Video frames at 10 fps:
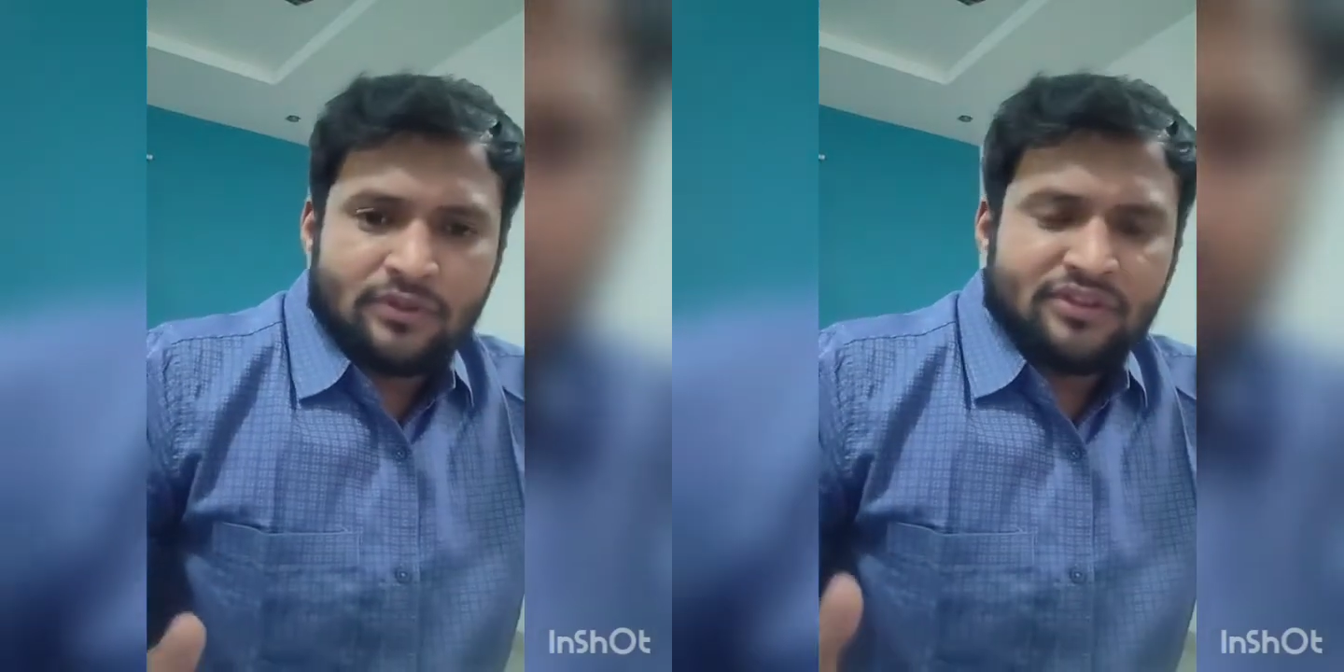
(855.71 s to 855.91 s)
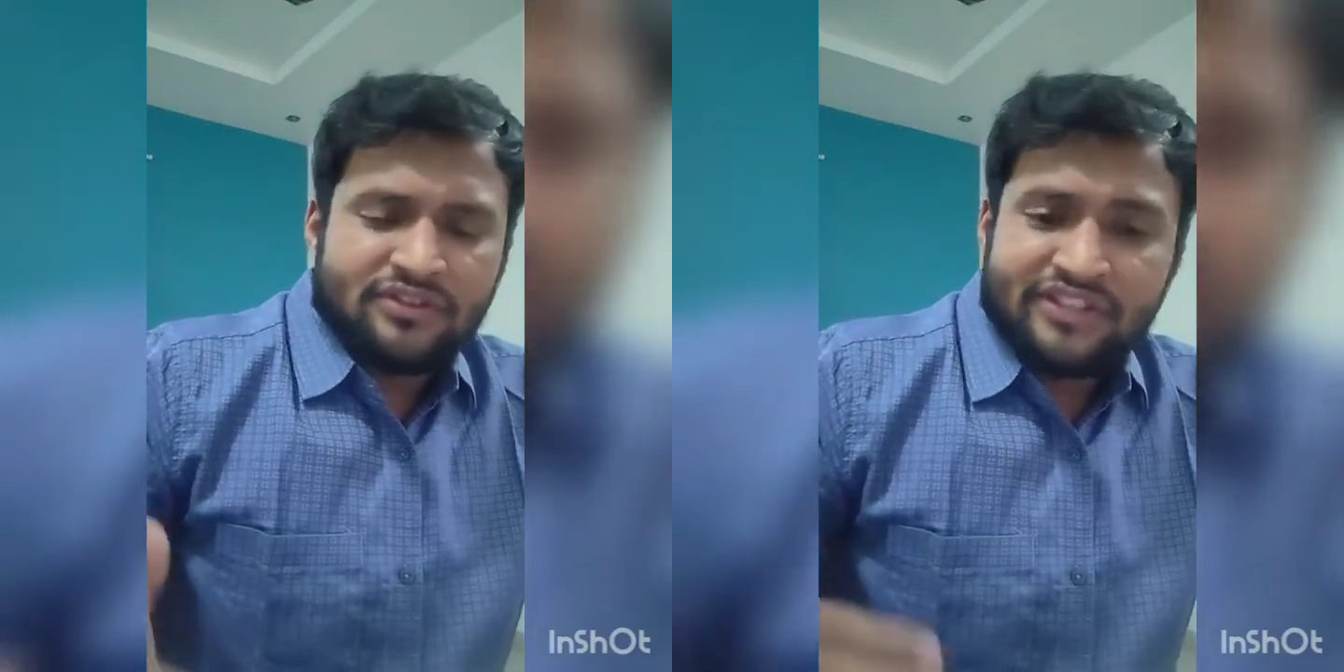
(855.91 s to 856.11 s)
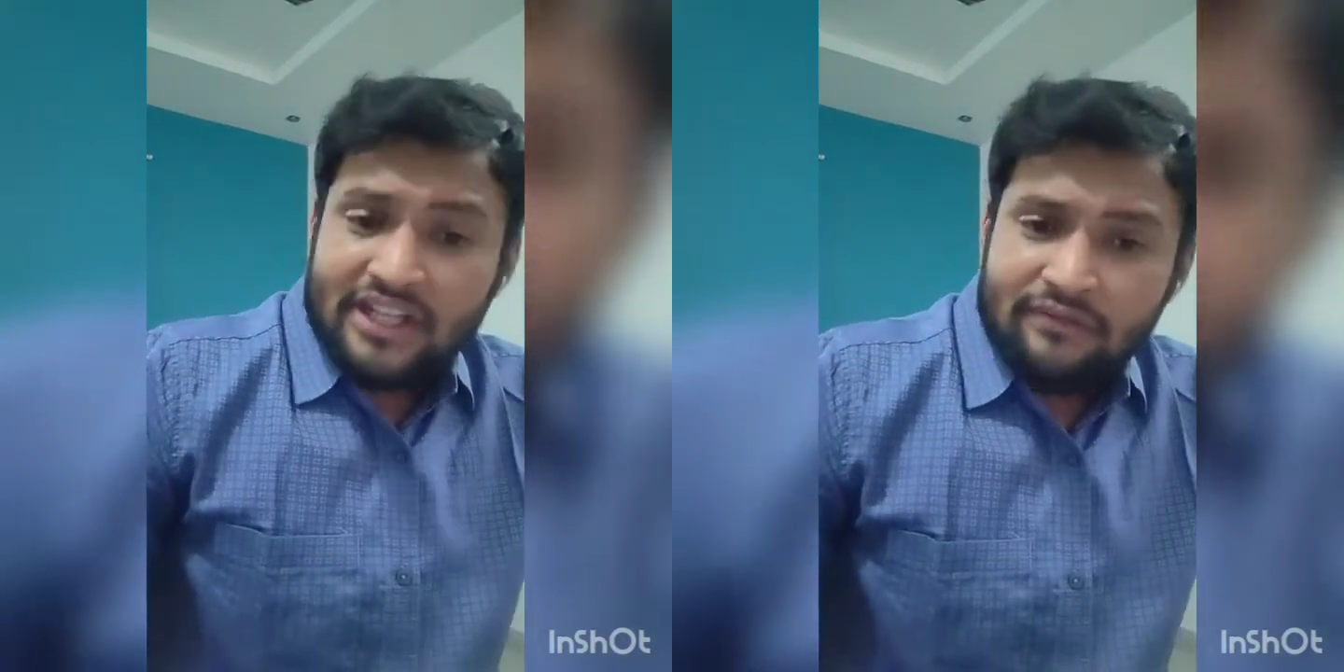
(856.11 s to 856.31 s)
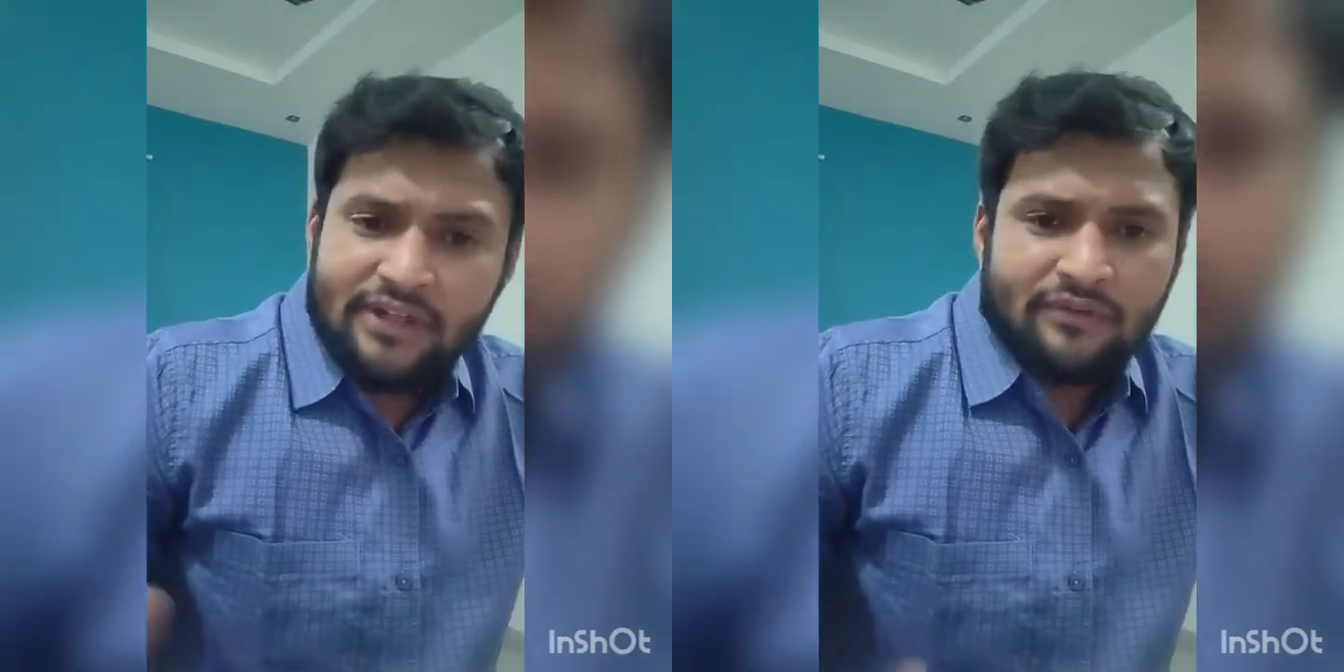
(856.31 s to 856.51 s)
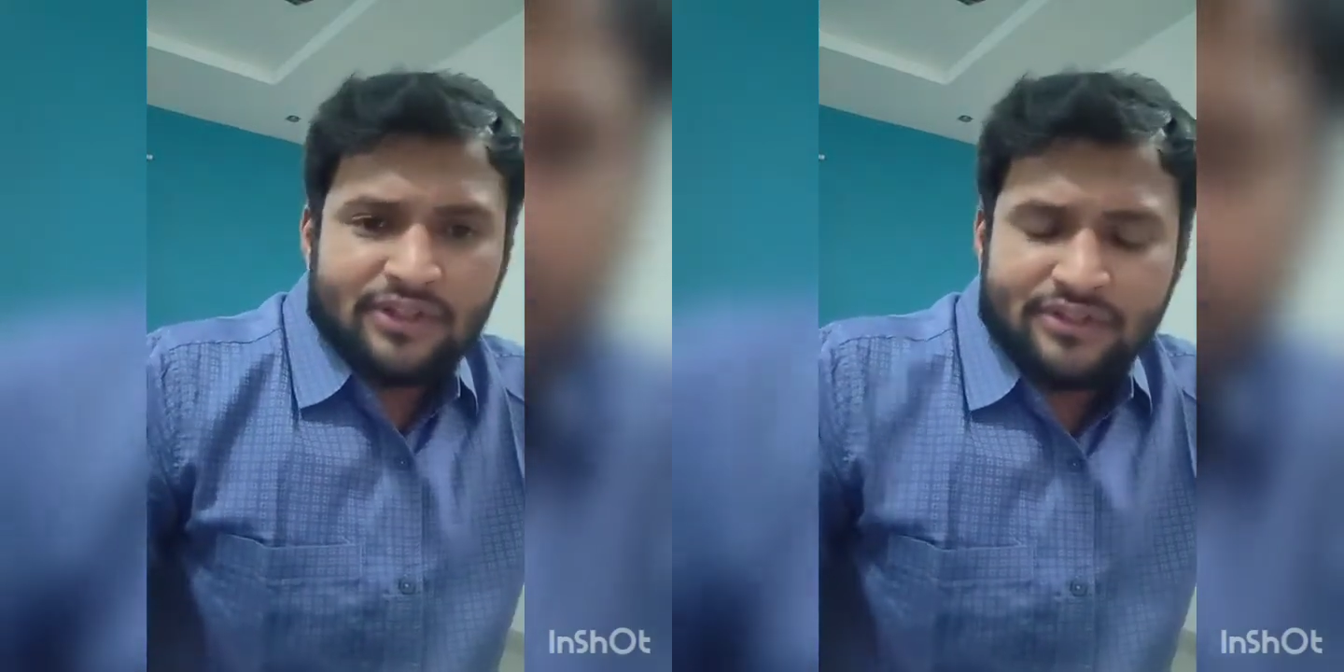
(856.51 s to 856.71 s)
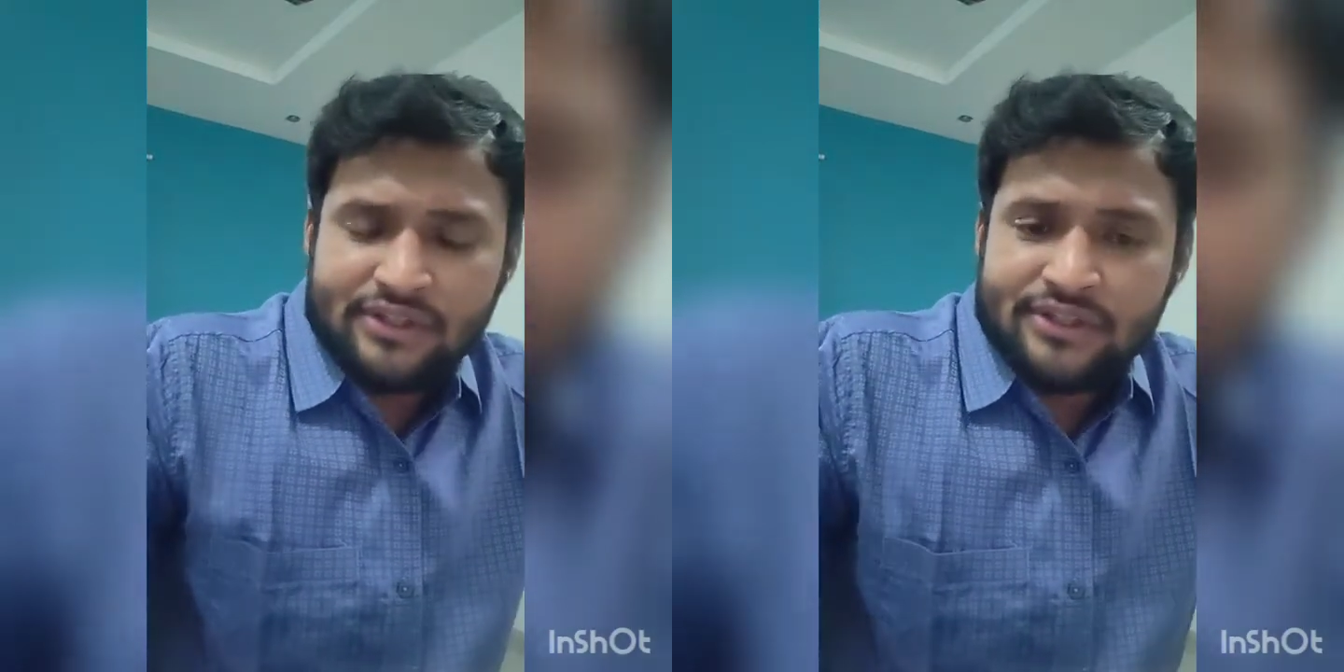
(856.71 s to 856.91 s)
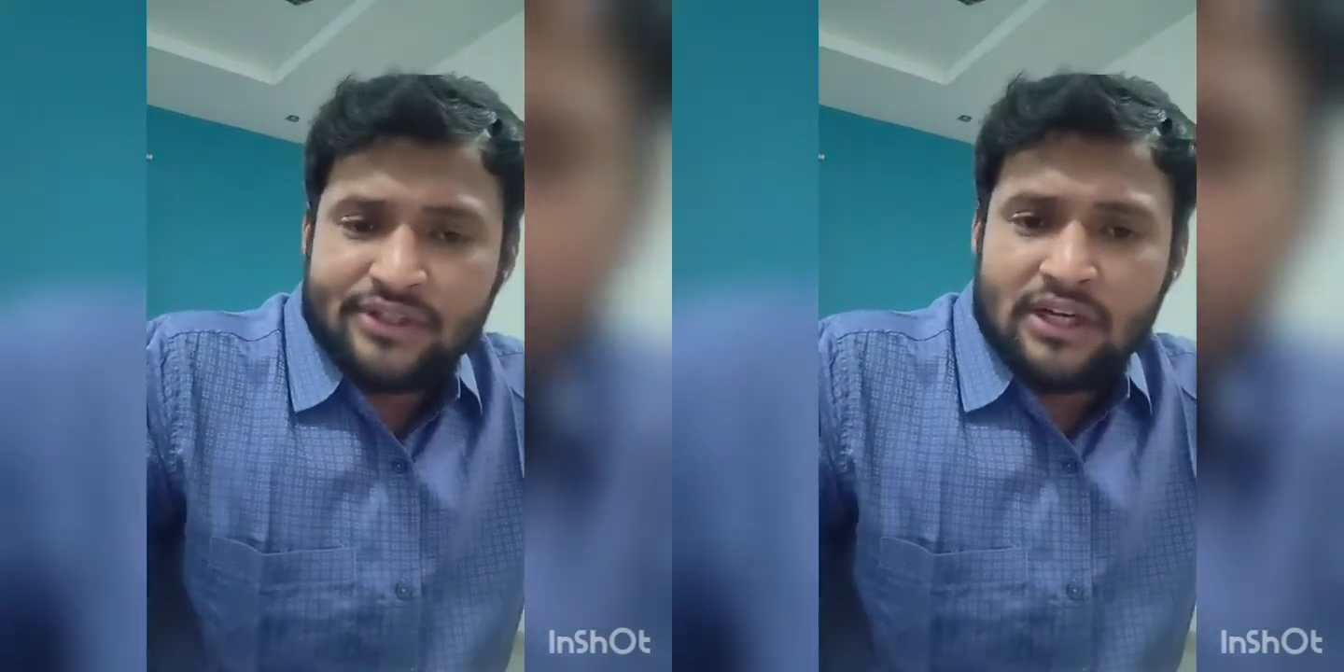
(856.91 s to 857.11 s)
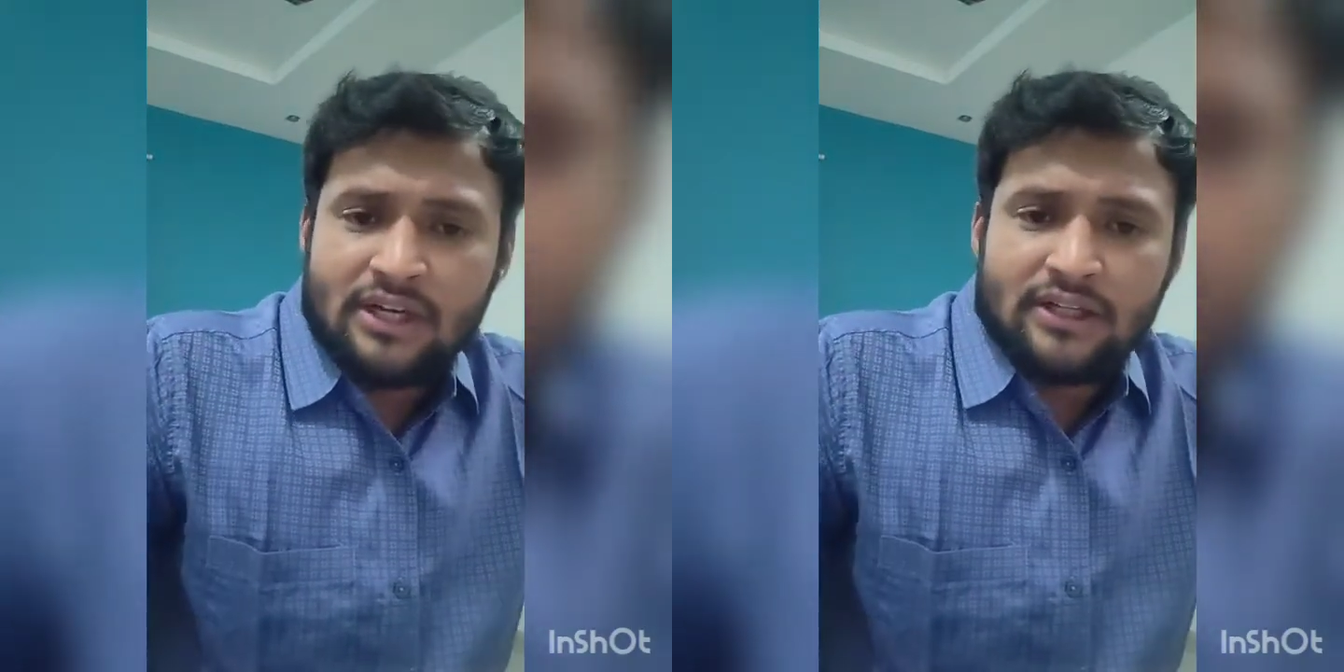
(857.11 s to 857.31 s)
Sem-II versus